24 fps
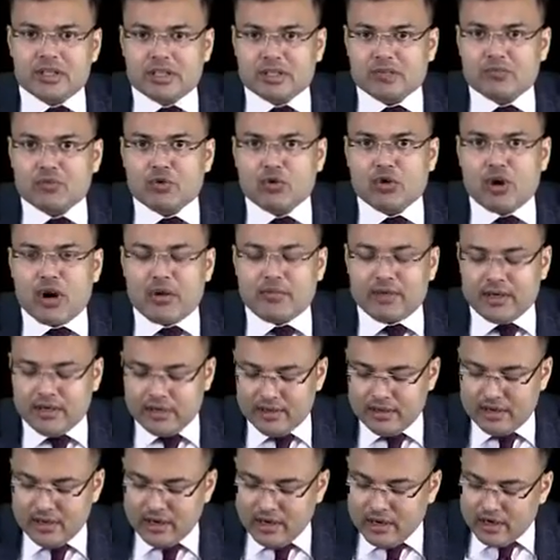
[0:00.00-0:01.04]
is more common.
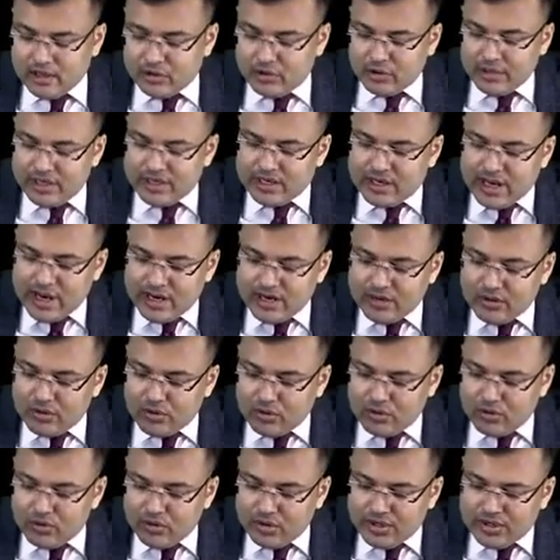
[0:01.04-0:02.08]
So in right
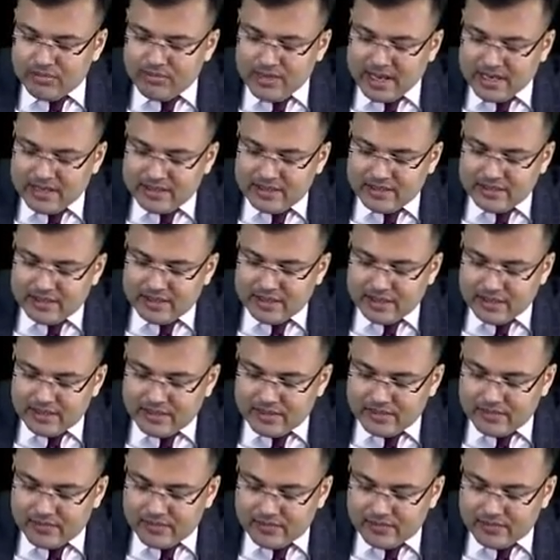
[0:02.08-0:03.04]
colonic malignancy,